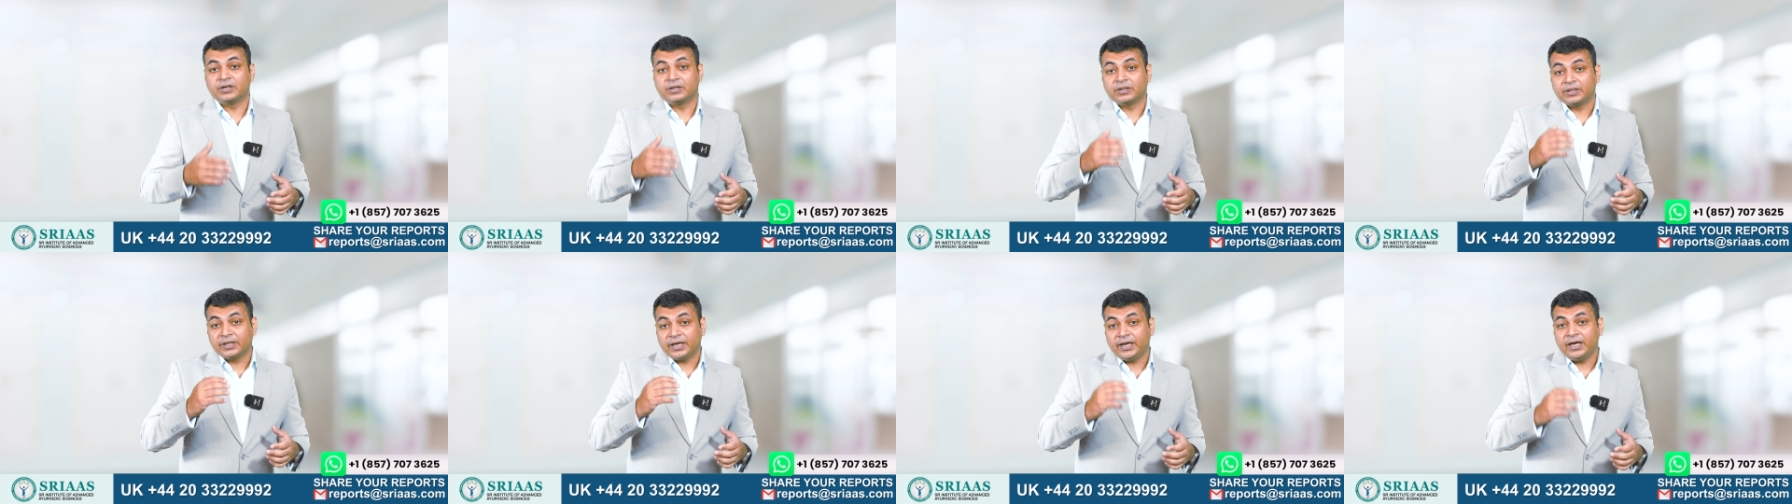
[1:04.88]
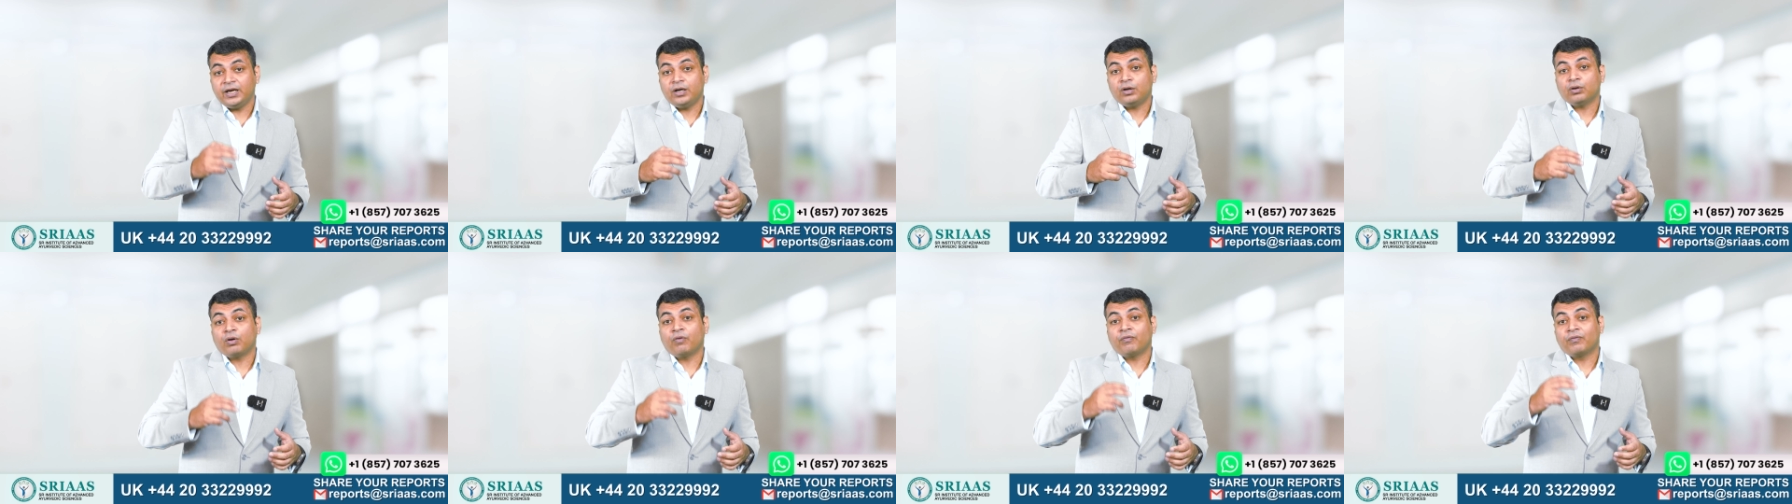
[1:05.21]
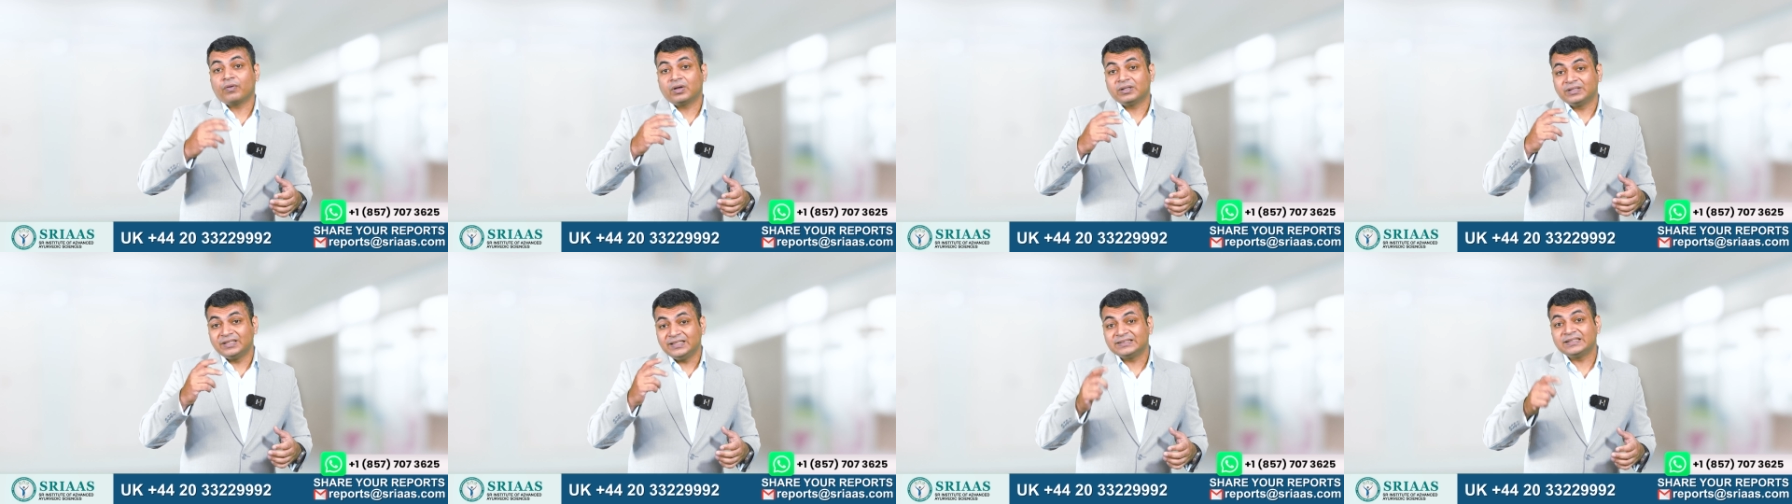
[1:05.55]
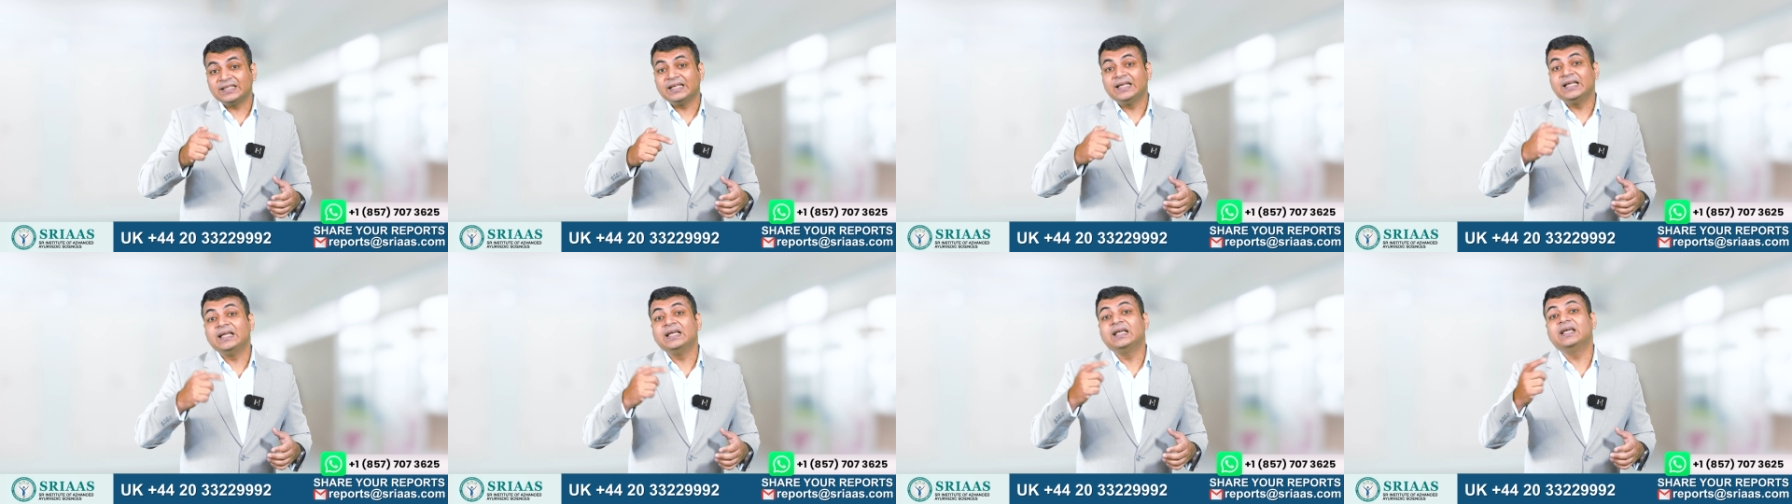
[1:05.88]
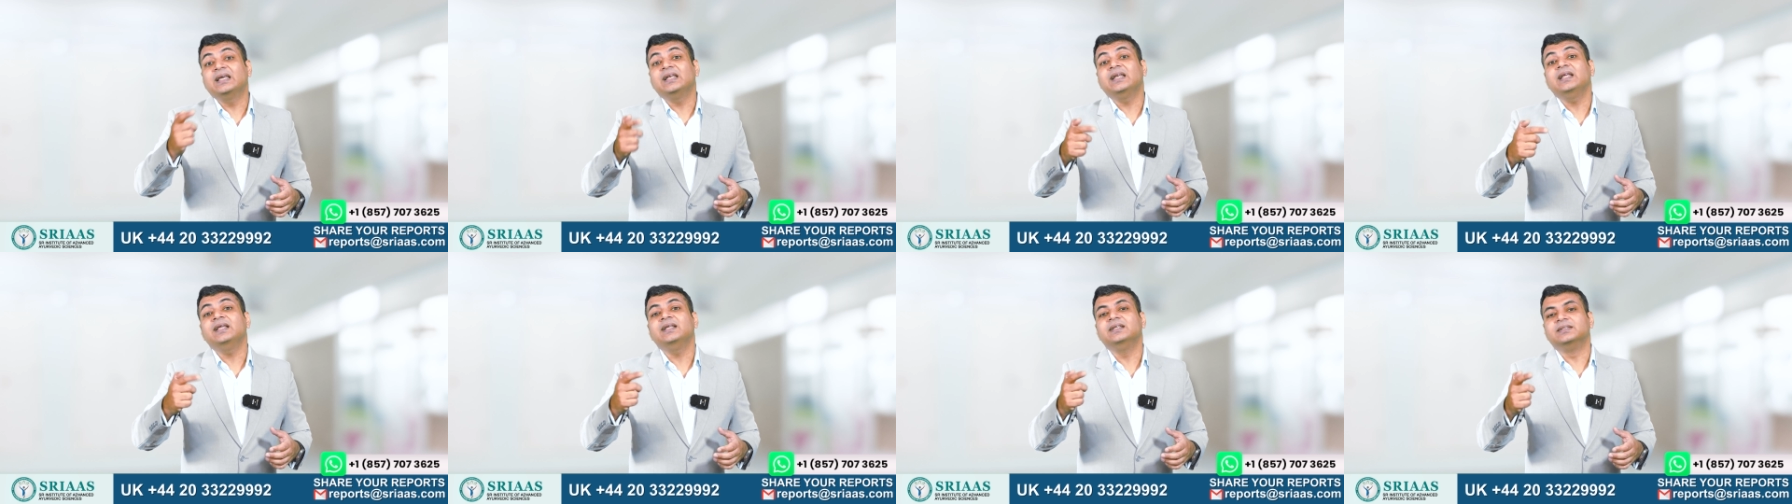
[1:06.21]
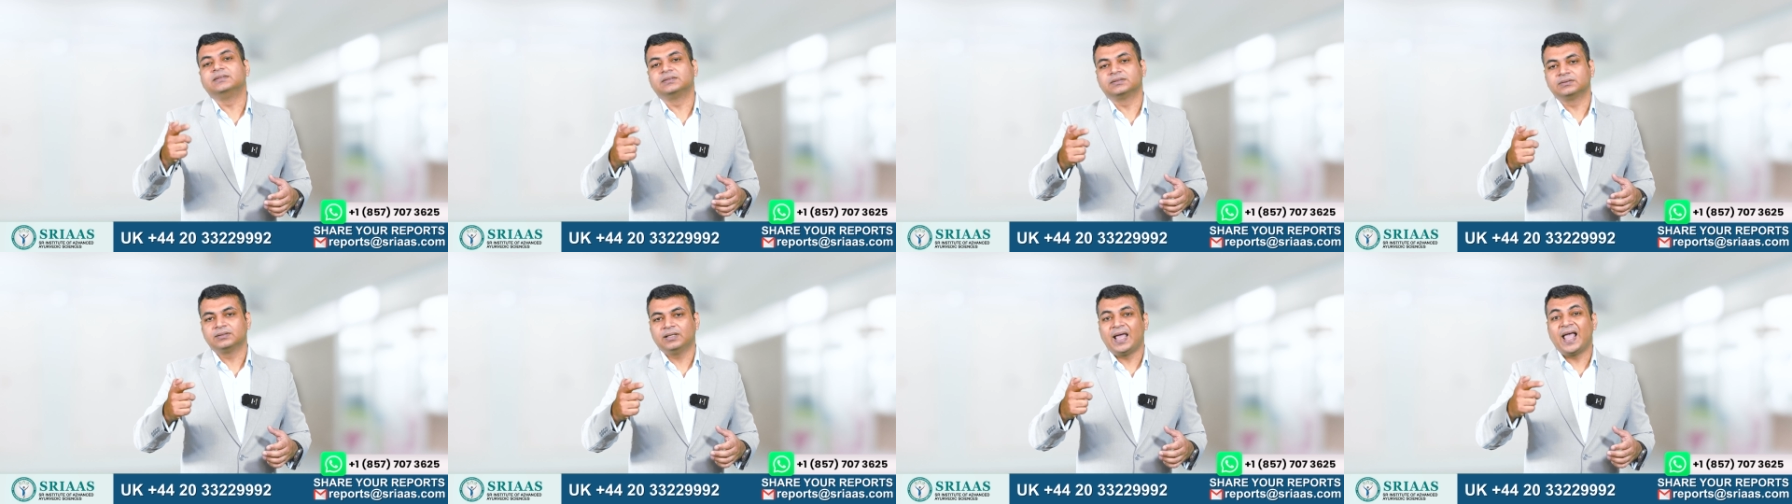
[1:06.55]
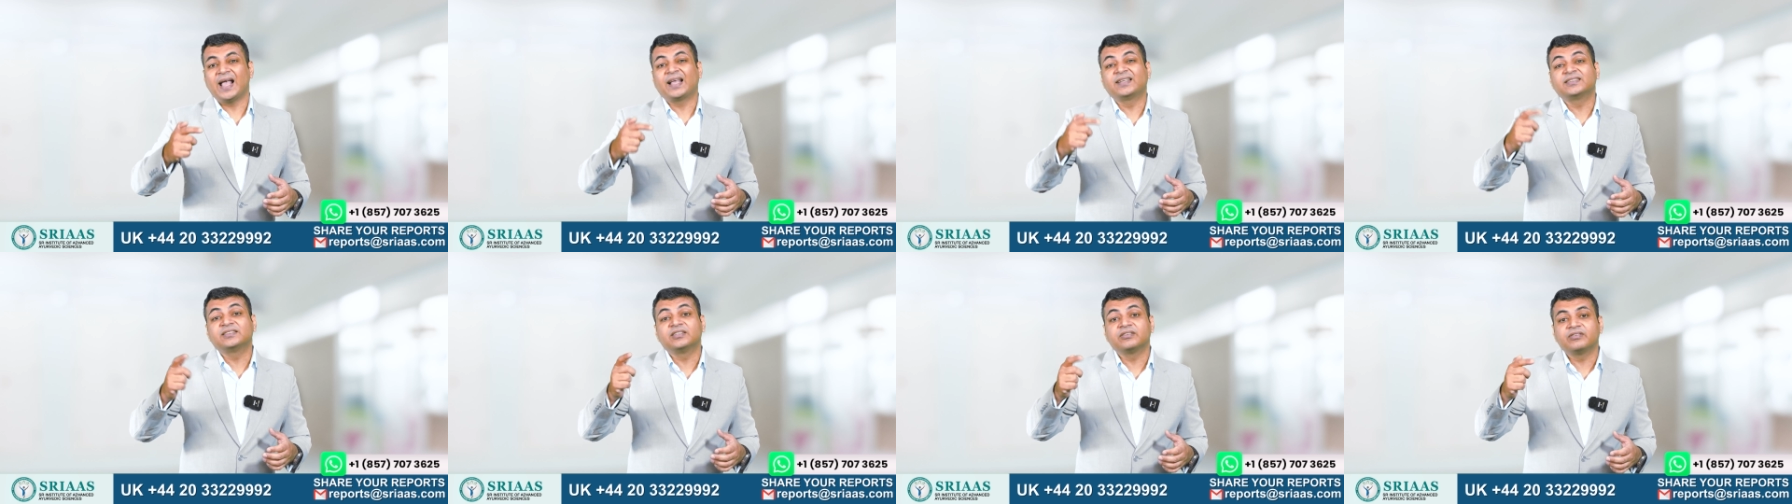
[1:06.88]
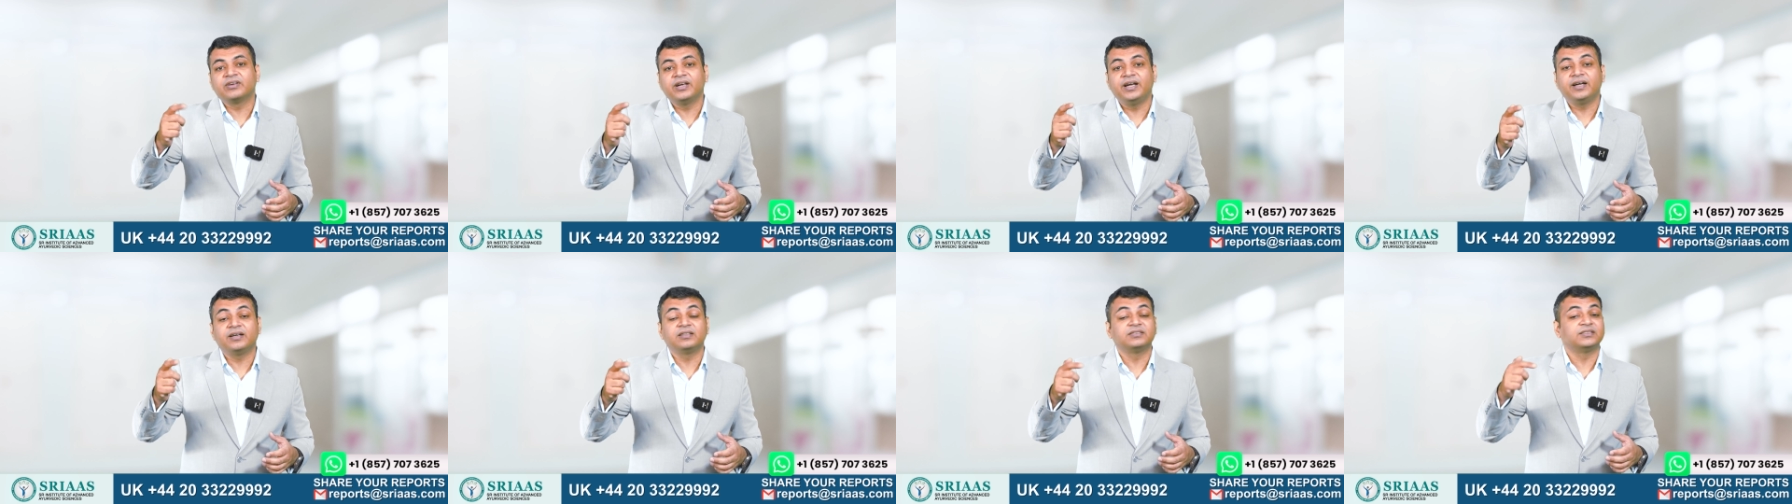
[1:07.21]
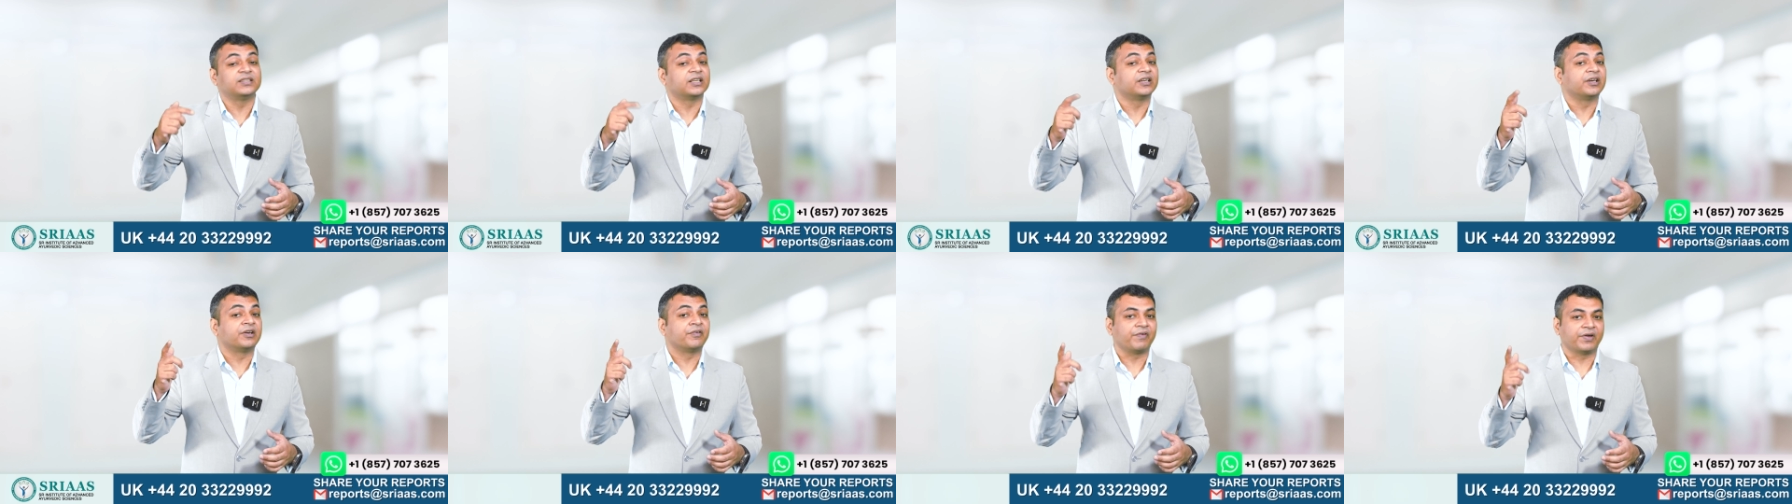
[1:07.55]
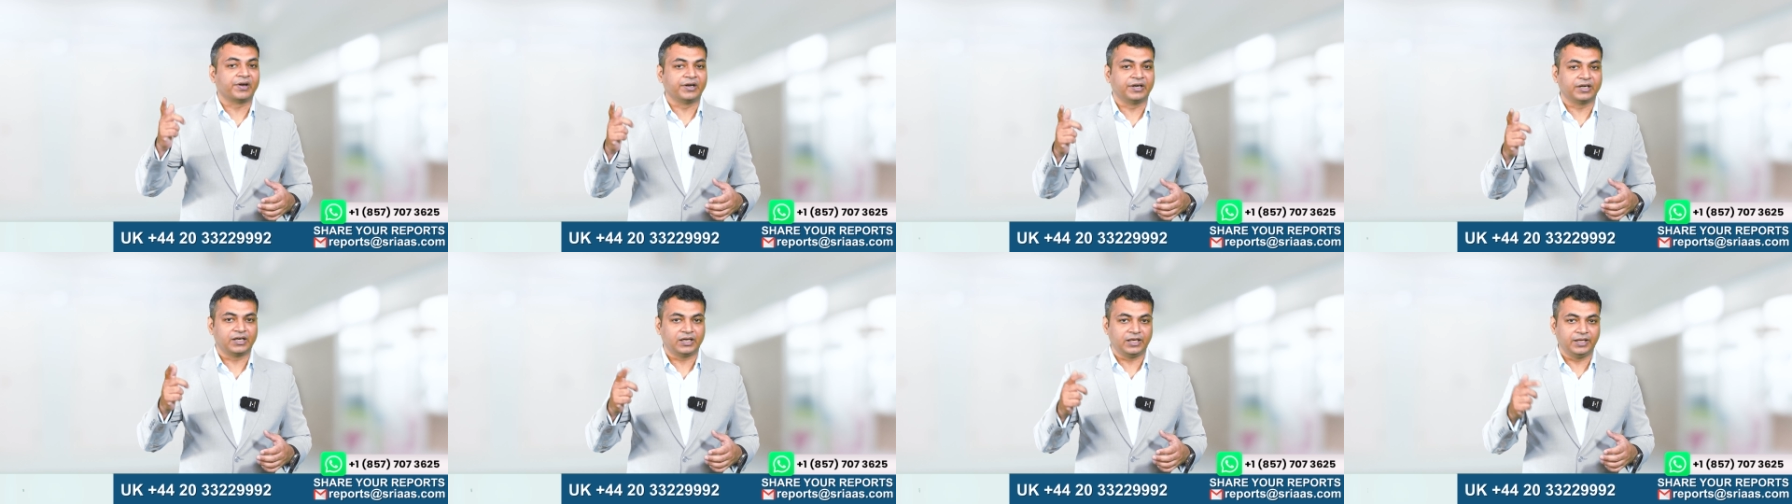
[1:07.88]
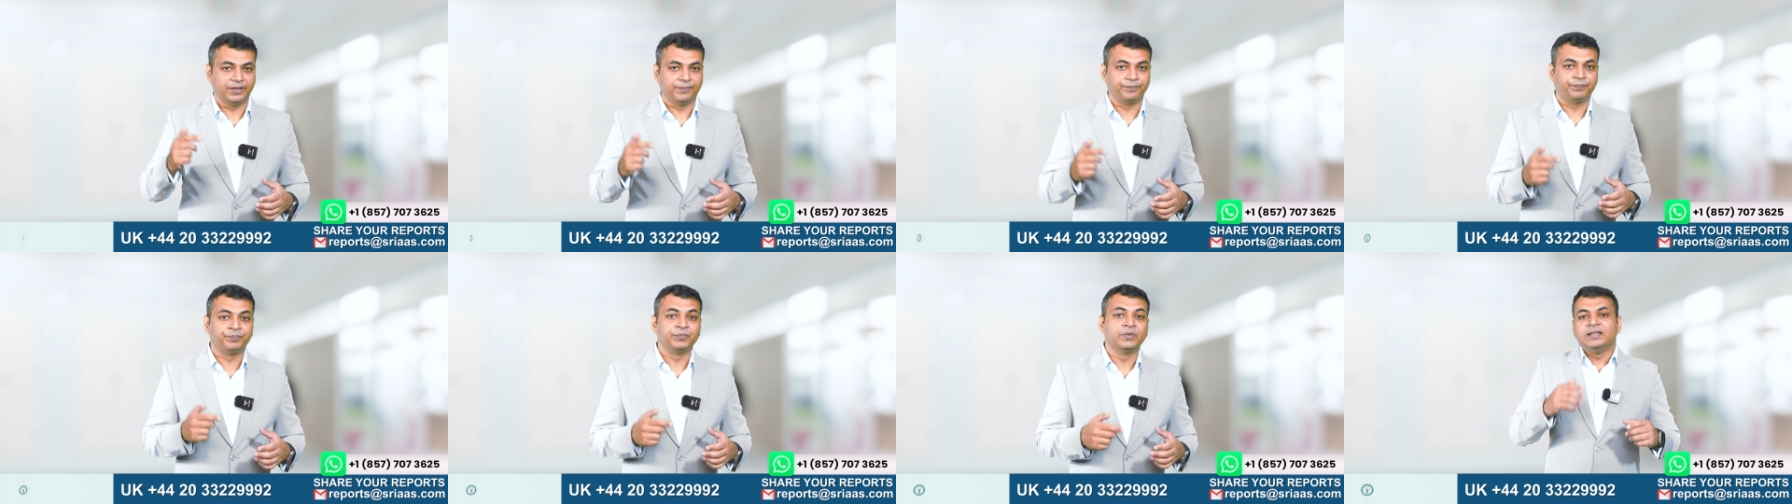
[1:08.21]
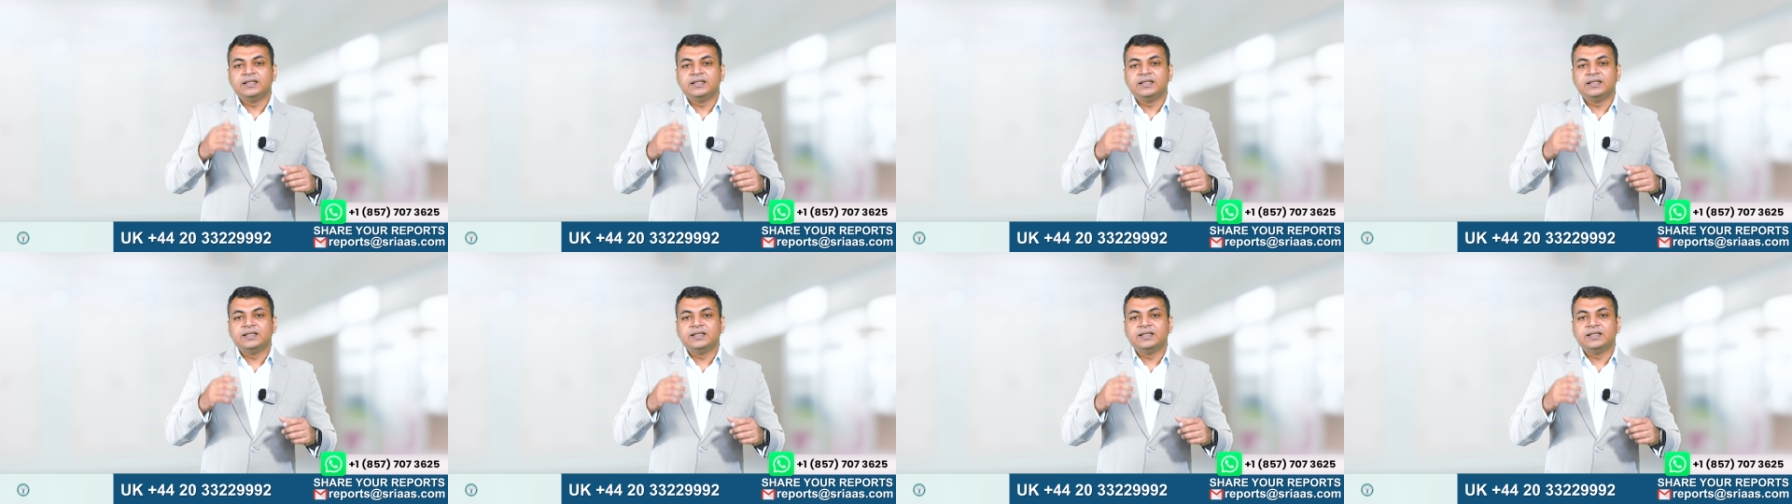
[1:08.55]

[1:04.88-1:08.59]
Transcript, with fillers: the rate of this increase accelerates significantly.